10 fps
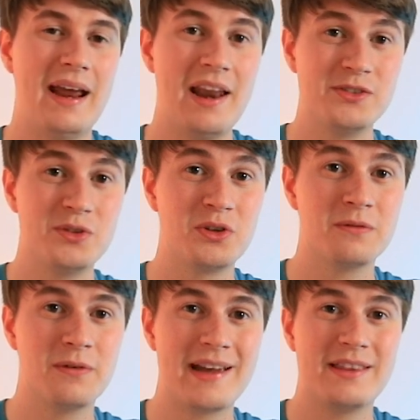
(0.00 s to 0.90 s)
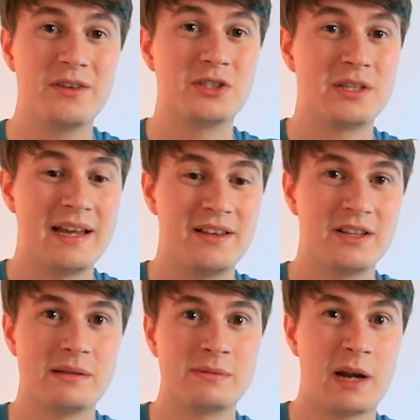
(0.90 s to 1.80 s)
And also don't forget to hit the
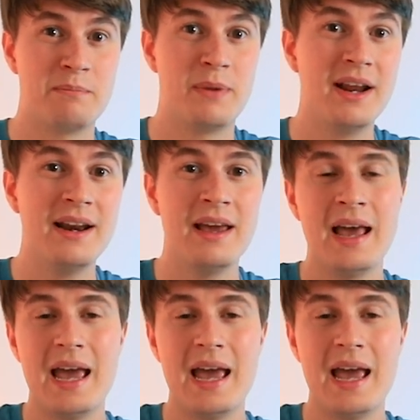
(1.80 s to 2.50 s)
subscribe button